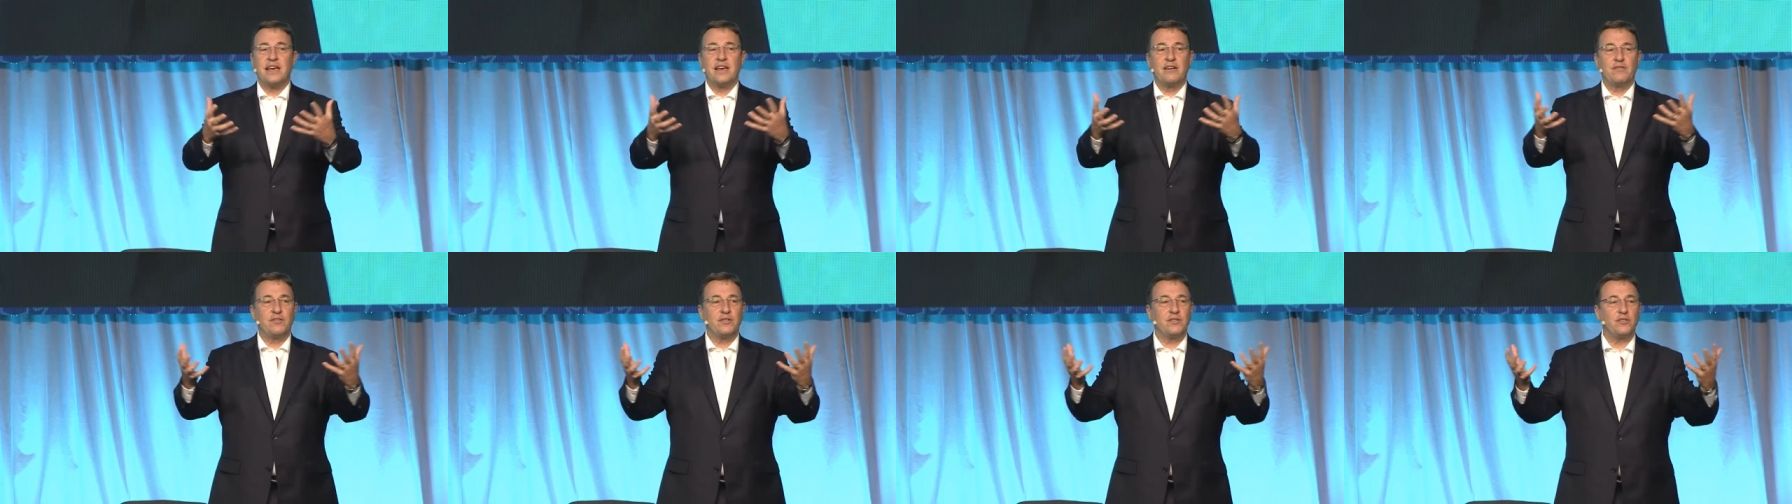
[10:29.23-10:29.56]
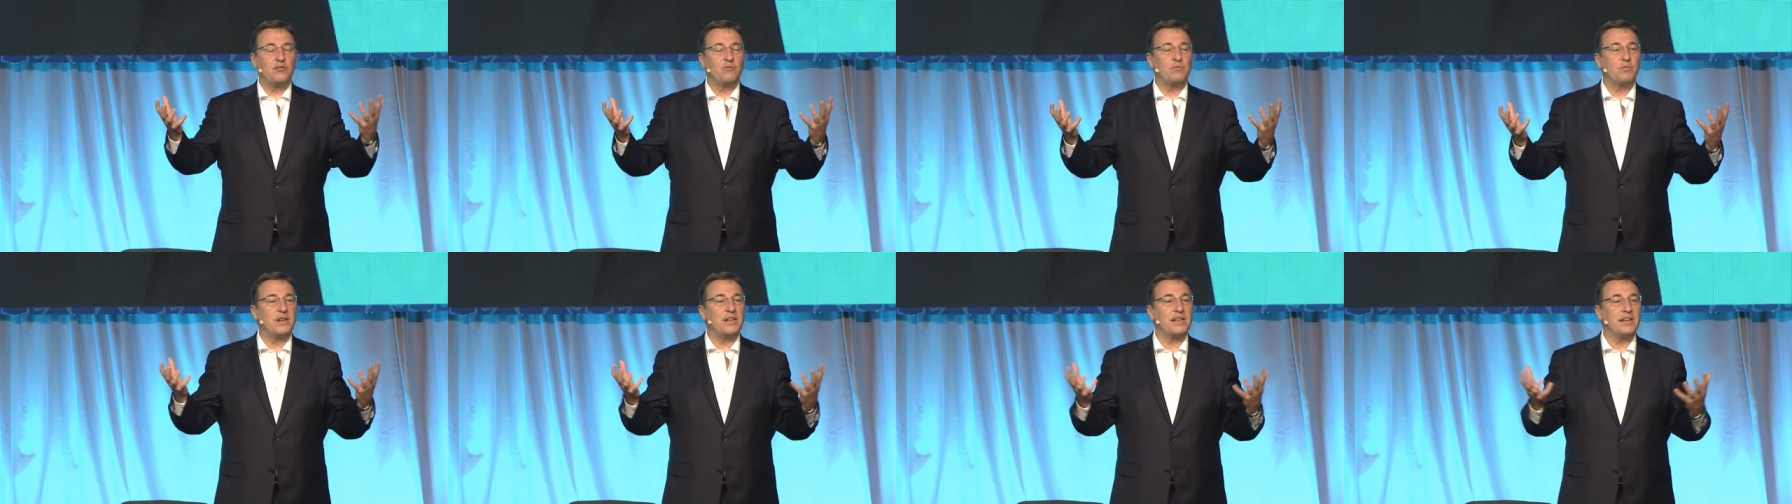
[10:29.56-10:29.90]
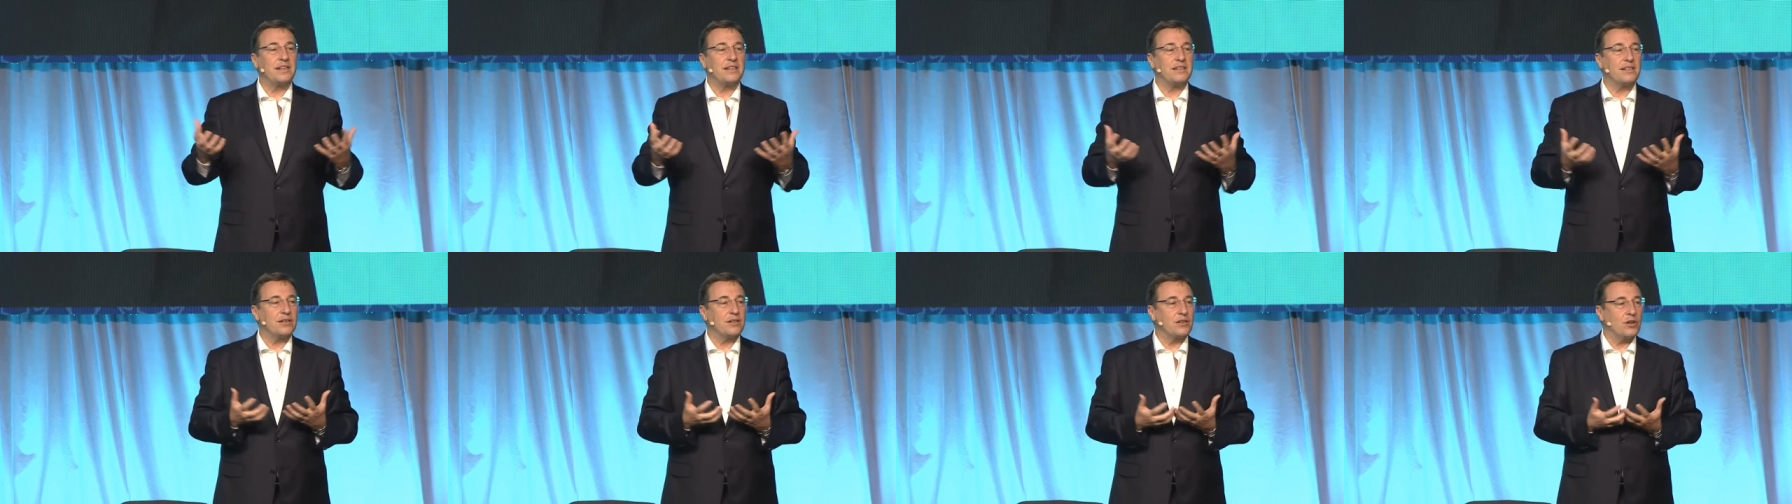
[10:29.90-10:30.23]
effort of
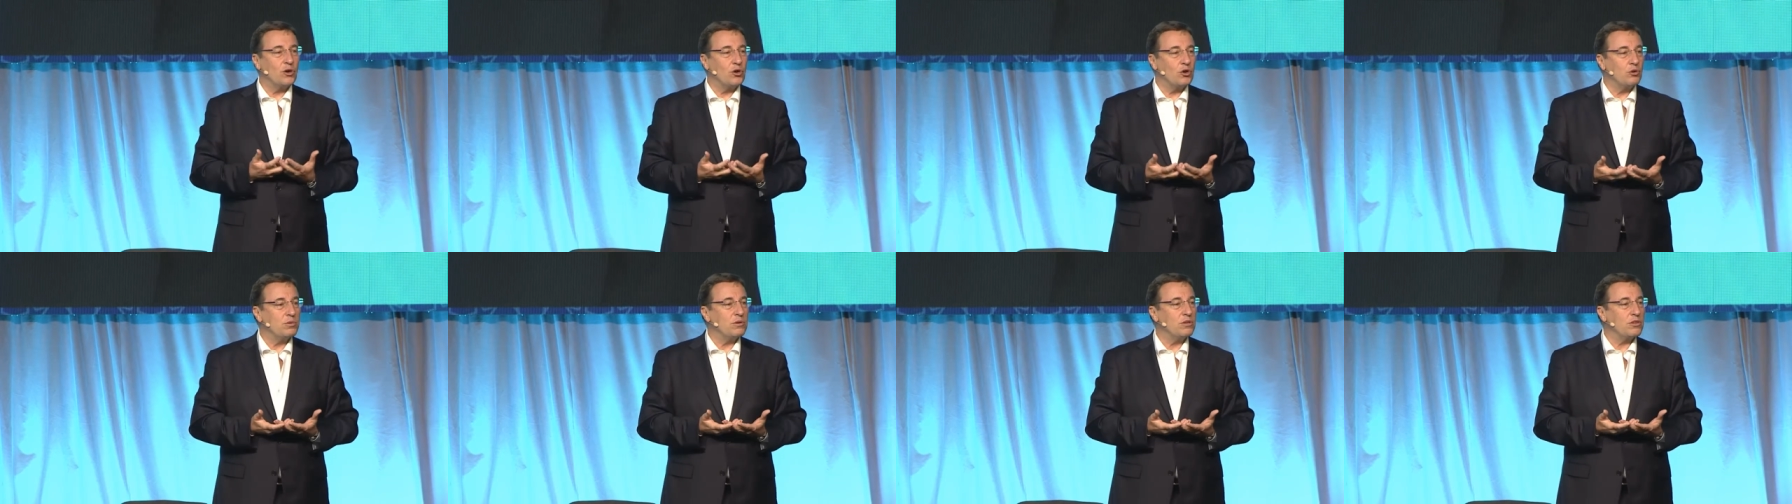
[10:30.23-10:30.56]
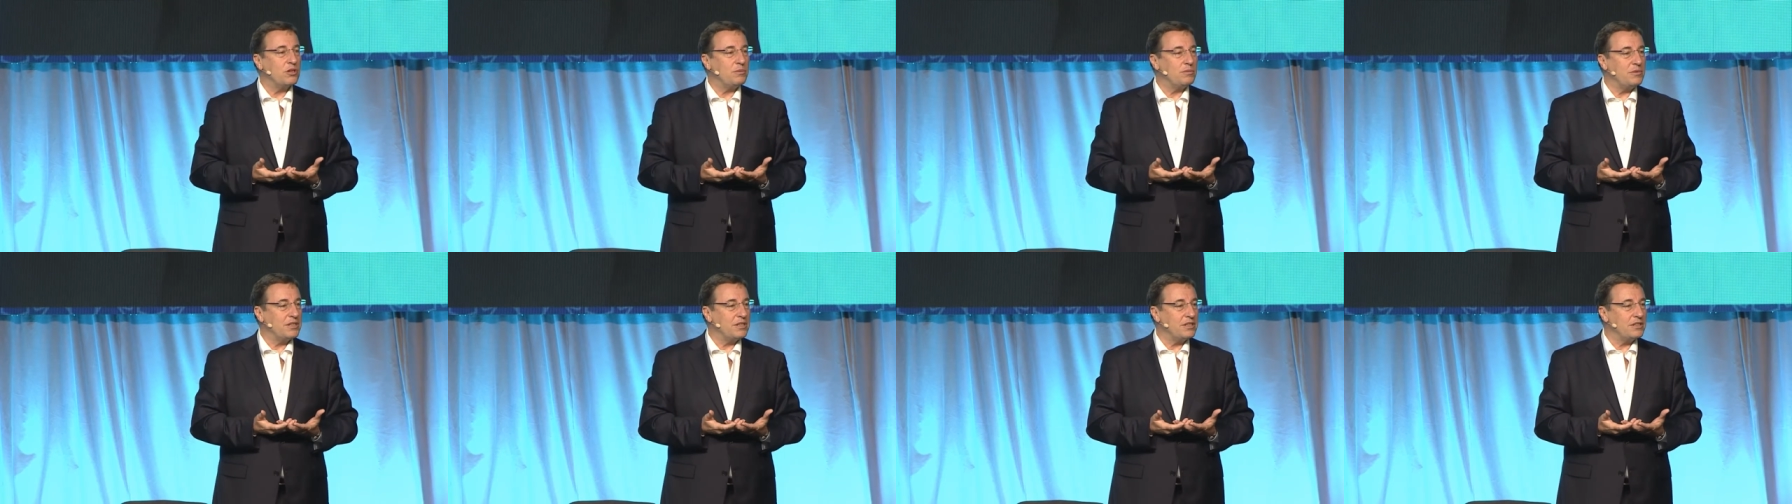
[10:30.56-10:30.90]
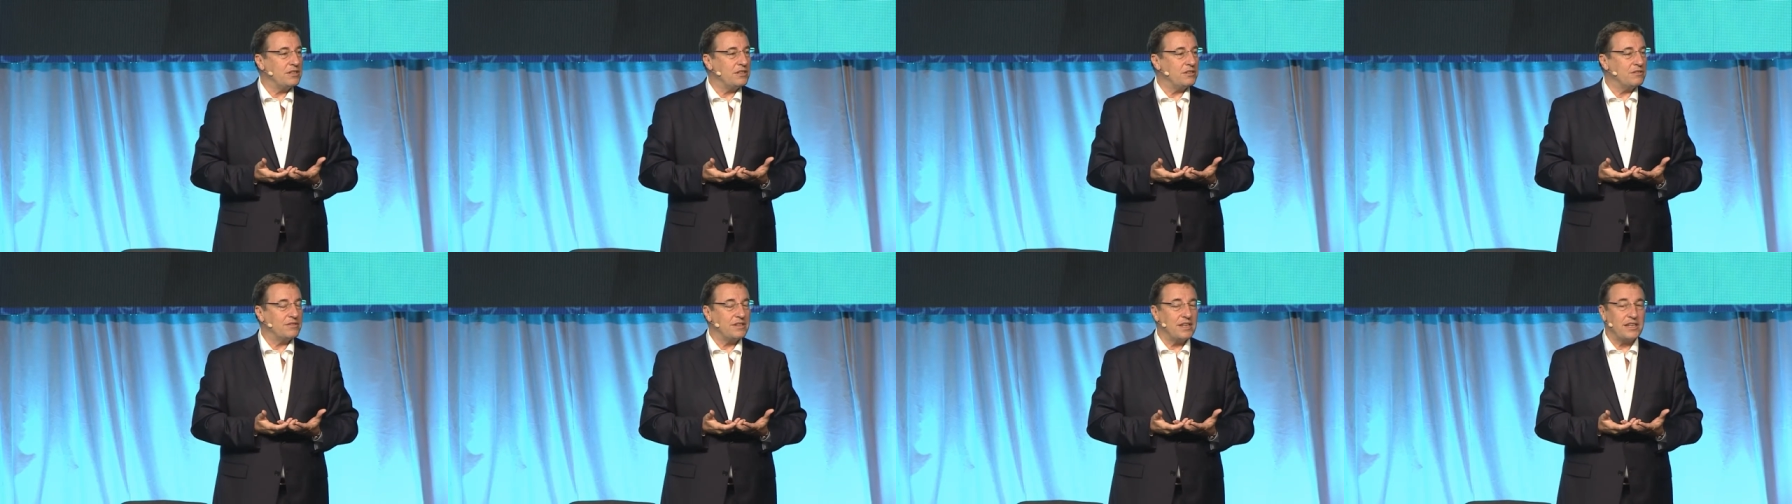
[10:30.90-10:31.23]
bringing the global
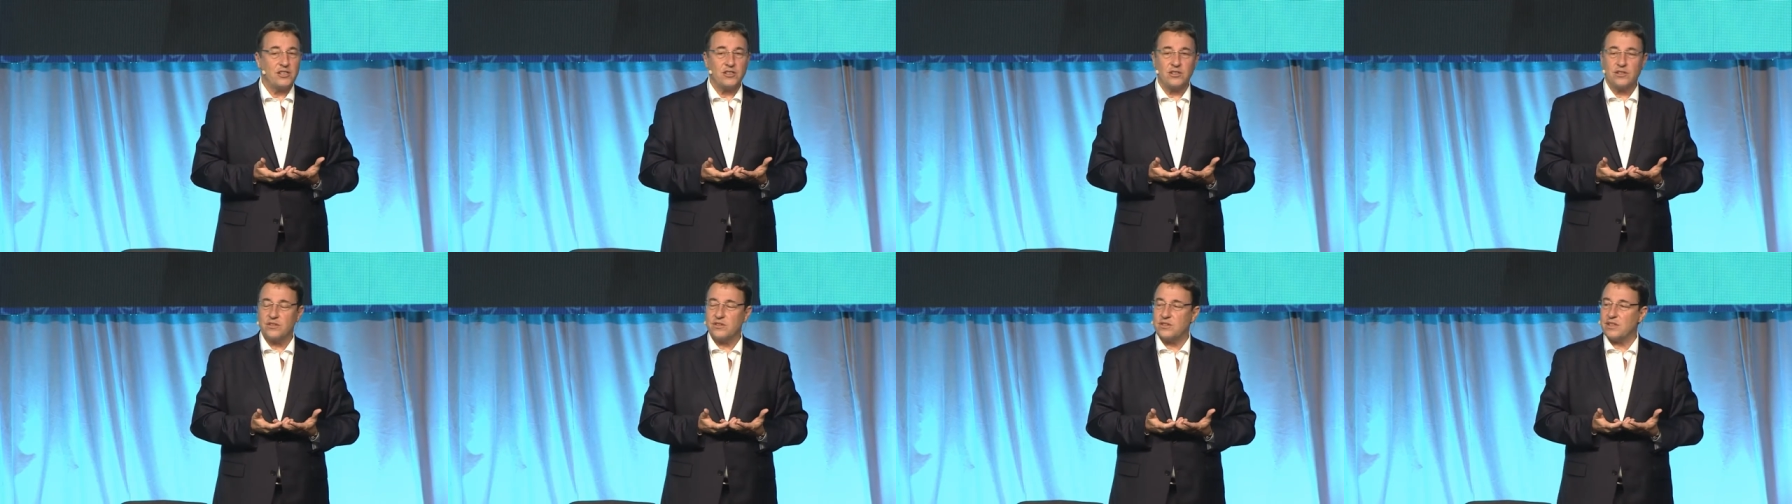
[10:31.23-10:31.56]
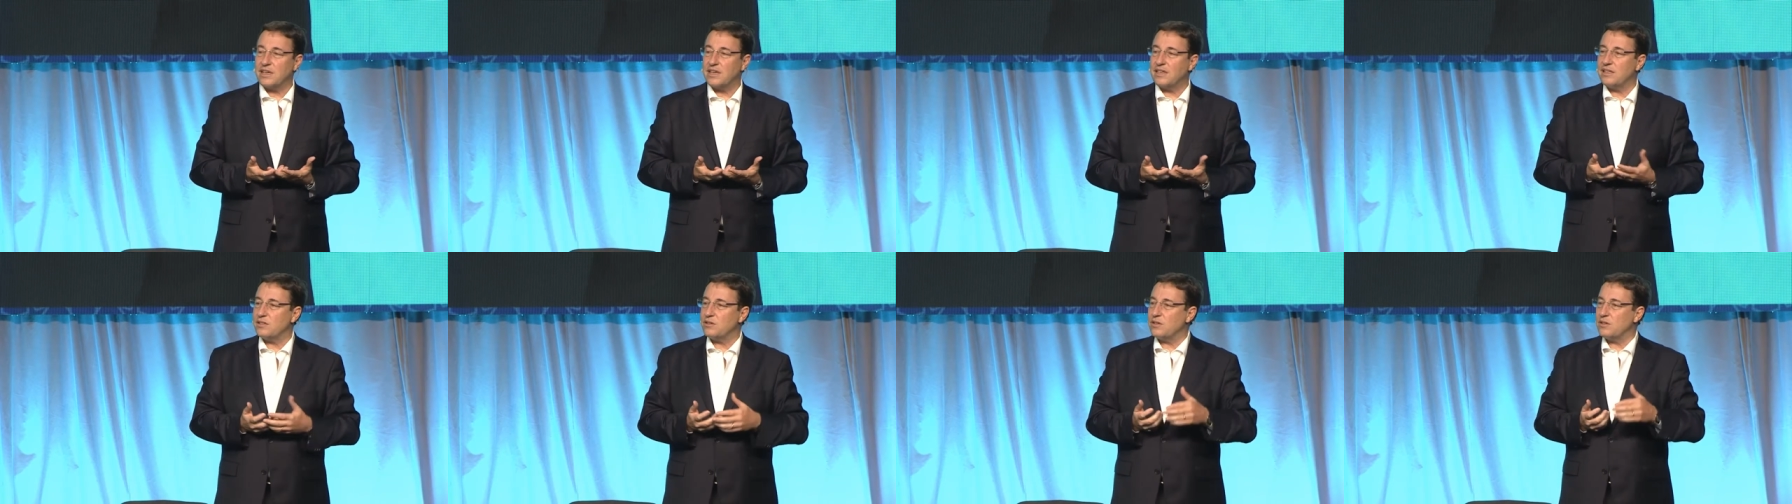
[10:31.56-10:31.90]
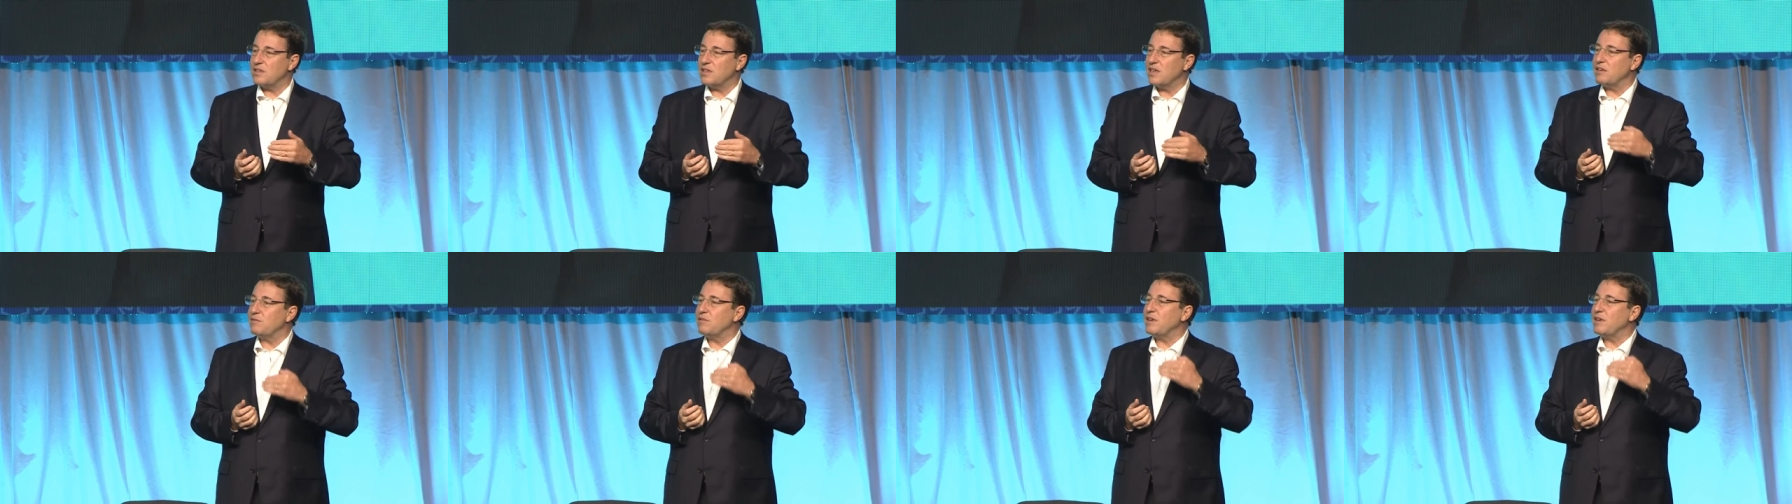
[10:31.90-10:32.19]
community of nations together to say